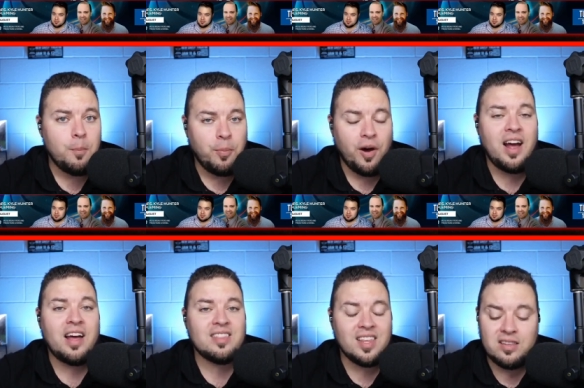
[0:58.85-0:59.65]
but
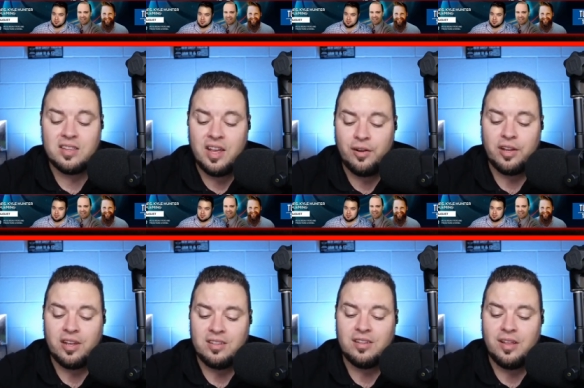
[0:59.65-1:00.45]
I think that they are
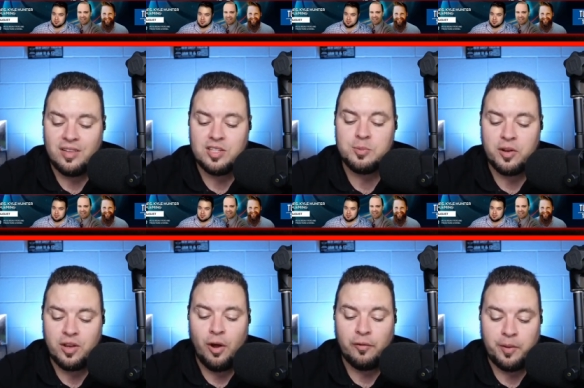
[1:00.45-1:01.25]
getting this
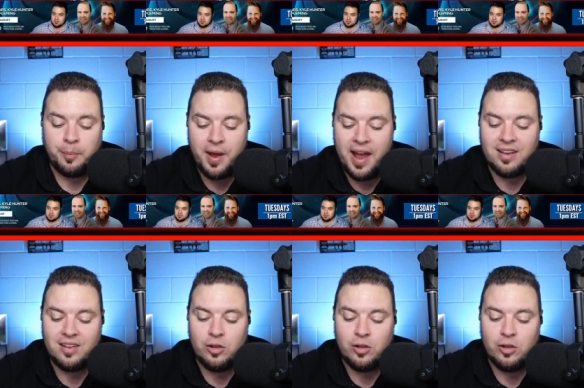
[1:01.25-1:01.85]
monkey off their back.